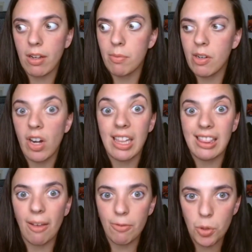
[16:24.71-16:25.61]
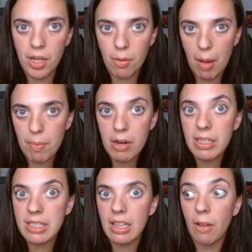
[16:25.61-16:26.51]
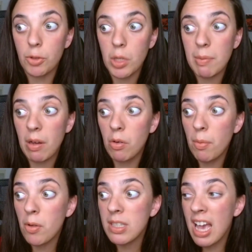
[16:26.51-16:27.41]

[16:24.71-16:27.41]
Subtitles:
oh my God, I love talking about periods. I love talking about hormones